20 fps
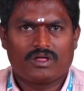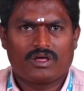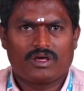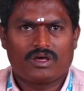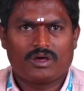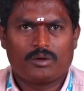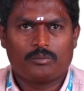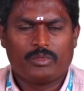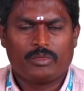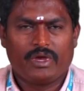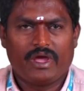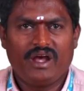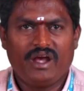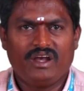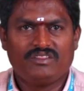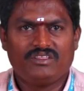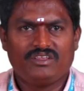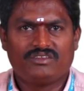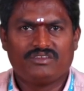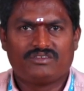behind
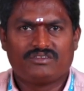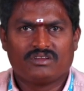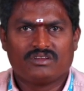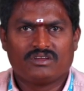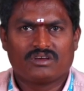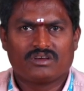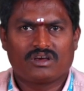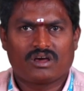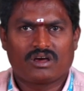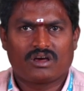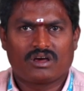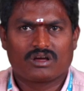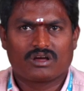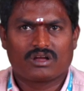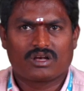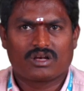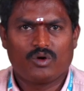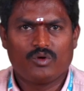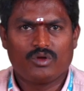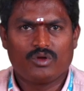this
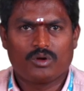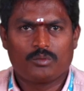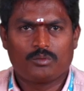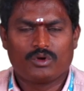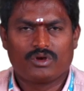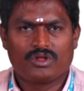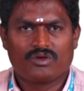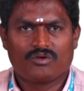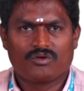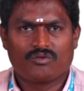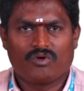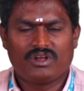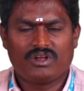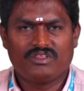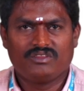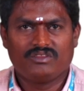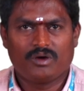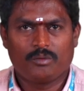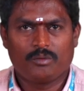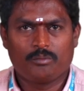cloud computing, what is
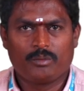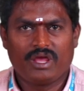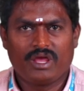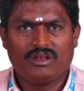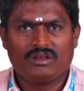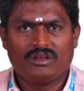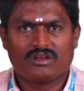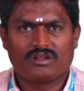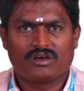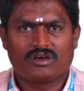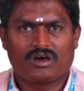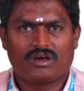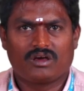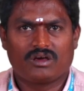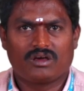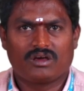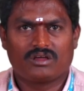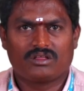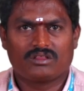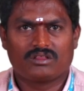the main
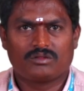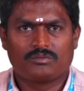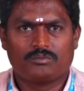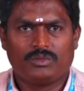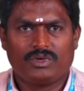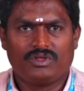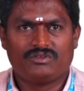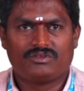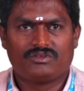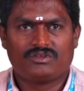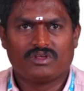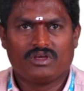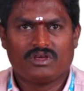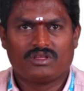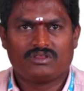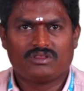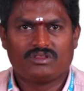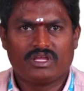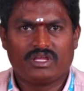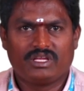means?
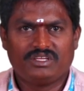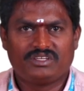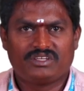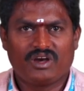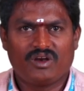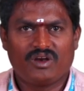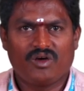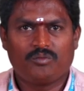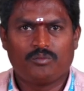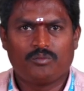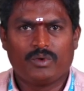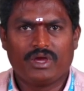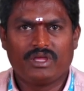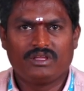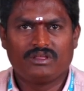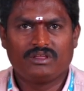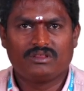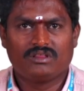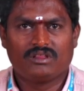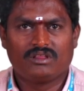The instead of
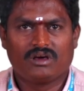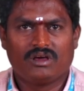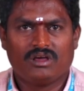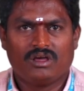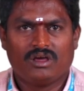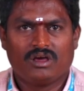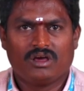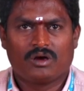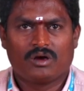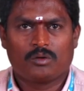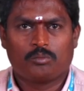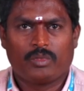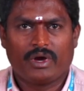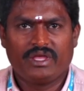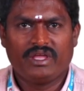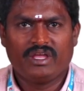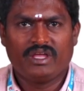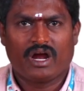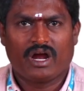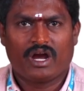buying
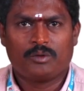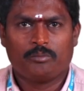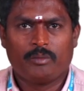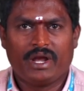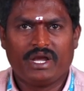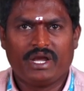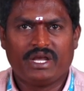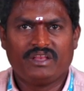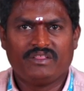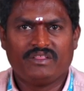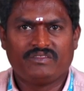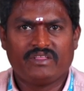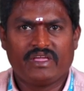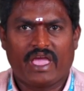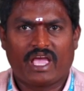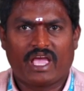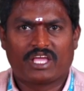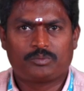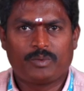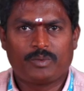and maintaining the
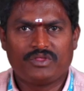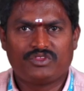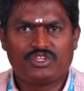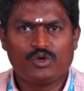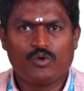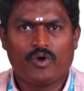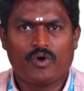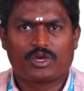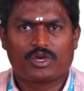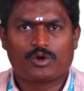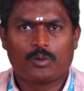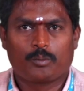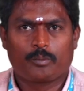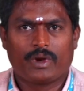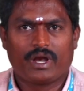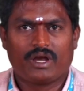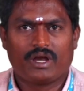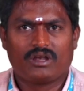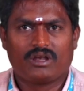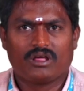expensive
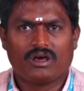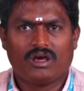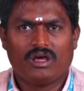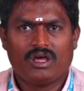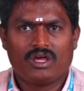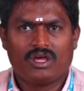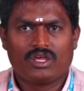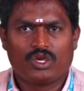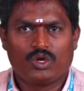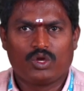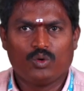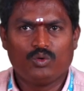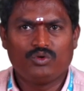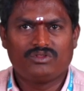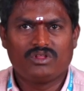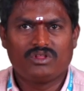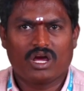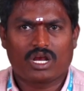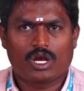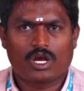equipment, use the
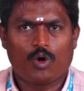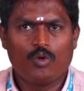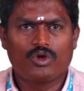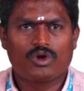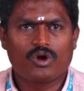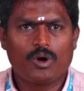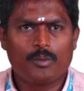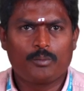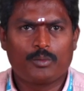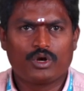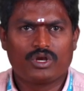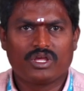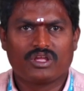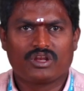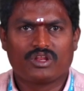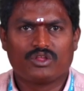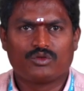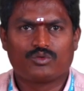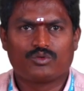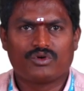cloud computing
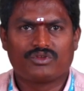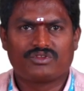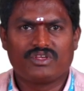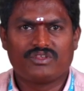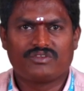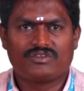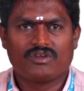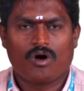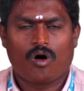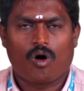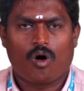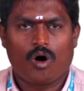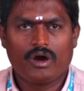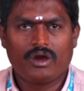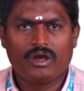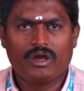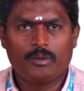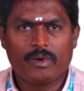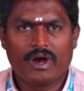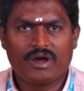resources on
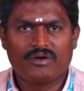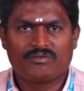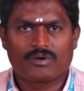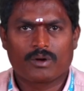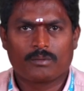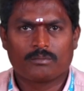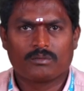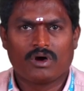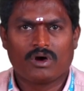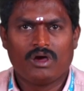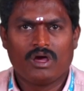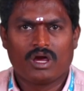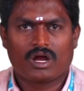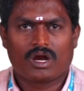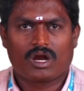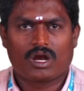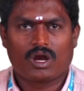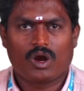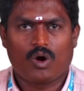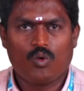demand from
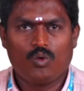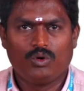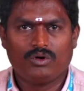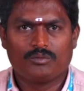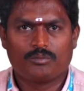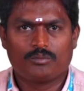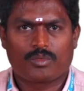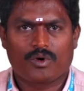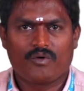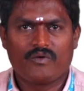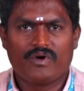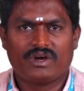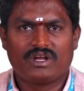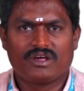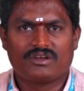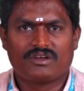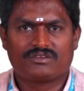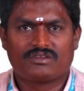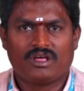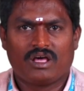cloud
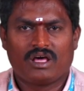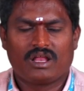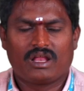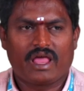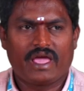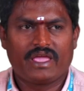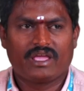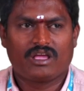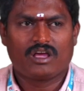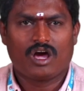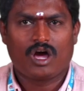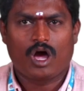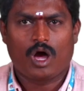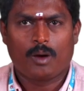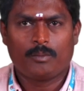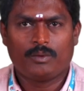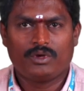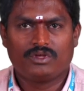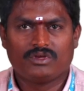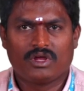providers like
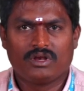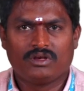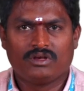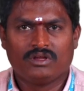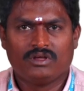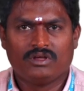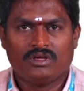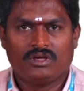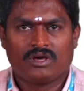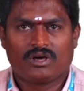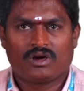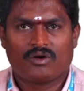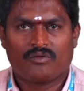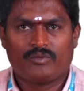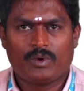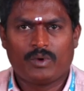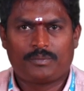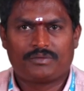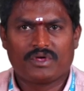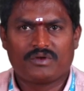Amazon Web
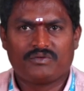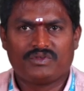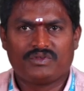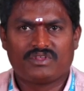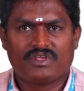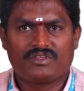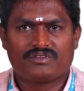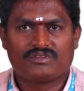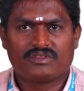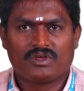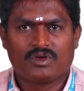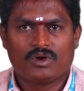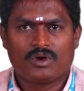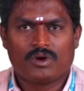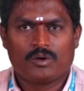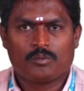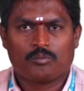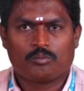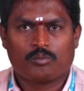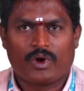Services,
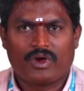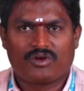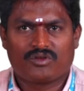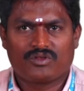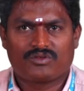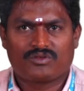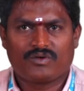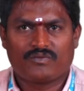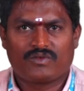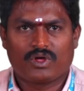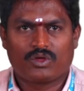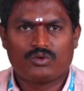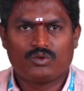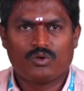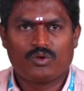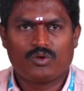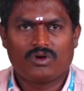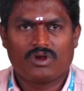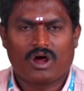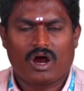Microsoft Azure,
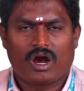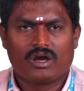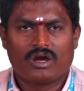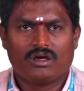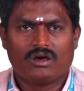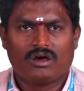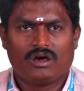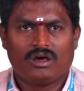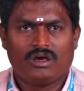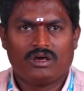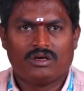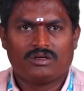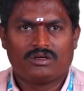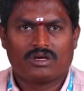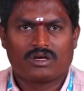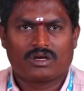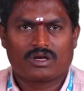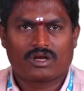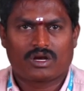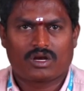and
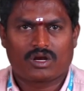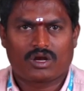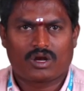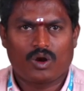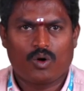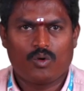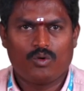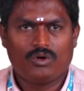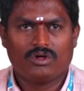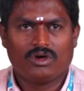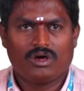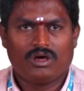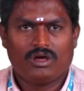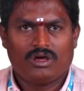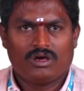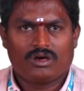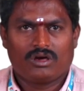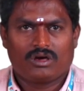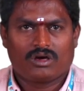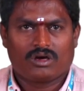cloud,
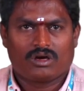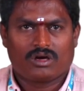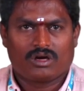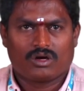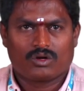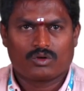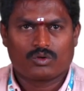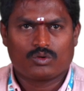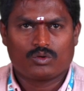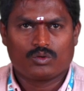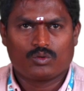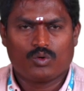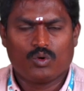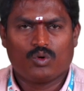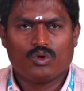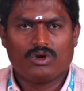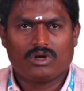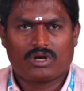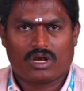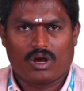Google
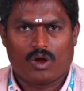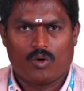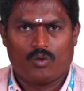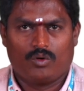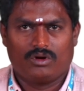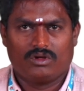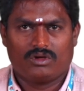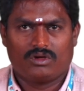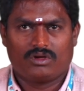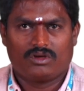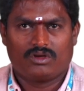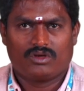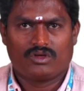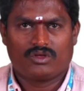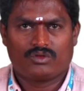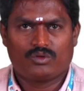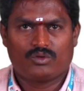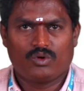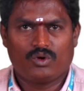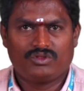Cloud.
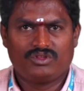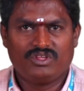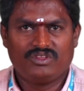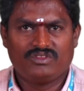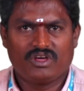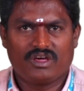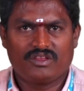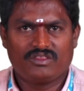So these are